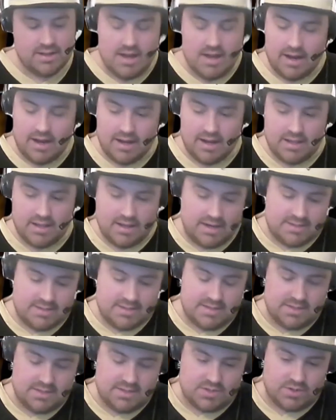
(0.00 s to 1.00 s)
I
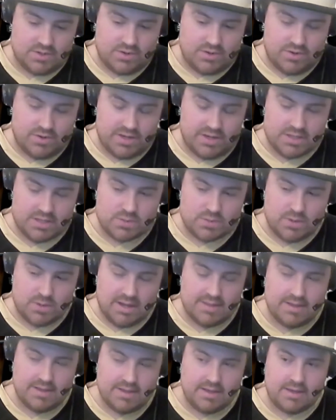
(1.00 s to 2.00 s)
tend to agree as well.
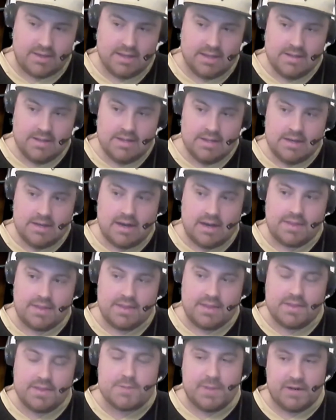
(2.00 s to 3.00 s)
I think
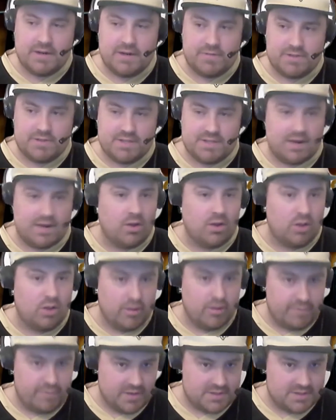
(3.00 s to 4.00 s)
this benefits that whole
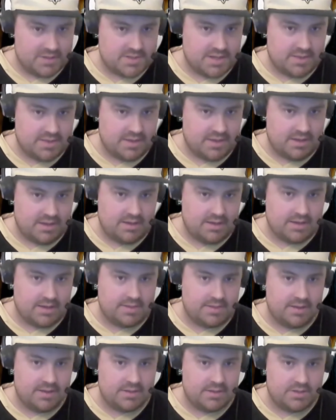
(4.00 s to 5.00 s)
offense. I think
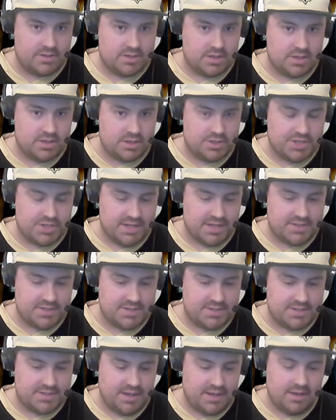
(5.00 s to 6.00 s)

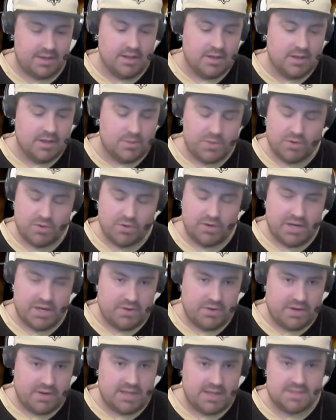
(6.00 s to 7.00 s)
JT, we
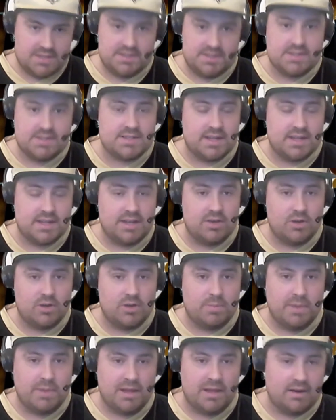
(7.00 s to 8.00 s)
already realized the study
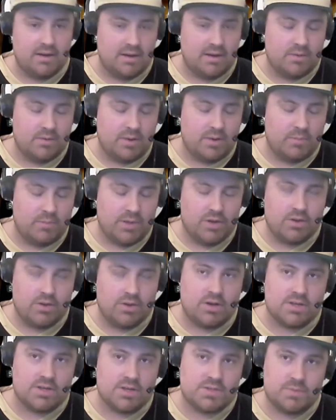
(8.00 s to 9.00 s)
could be, and we know
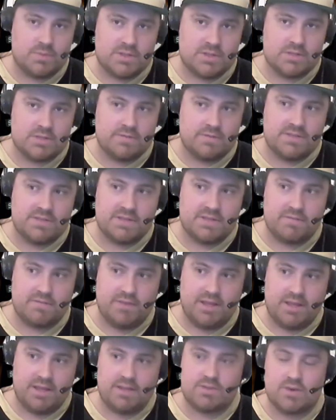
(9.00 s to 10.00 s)
Carson Wentz obviously
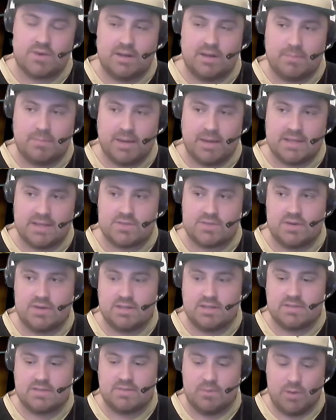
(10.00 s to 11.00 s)
feeds running backs
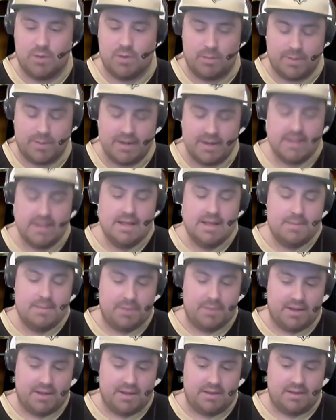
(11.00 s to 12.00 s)
relatively well, but
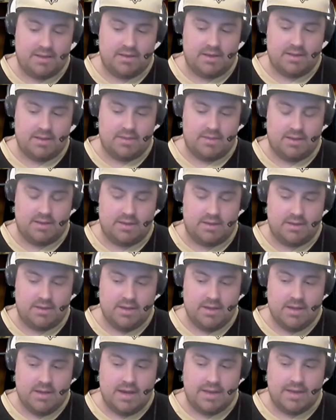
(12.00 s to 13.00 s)
I think
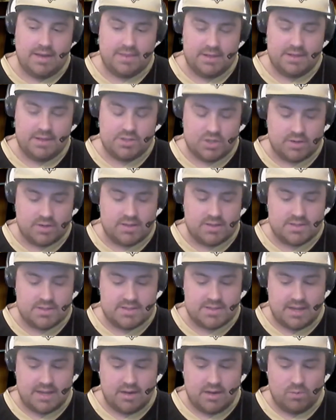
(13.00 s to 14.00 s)
Jonathan
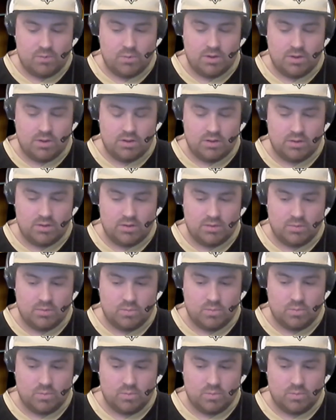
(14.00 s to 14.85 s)
Taylor will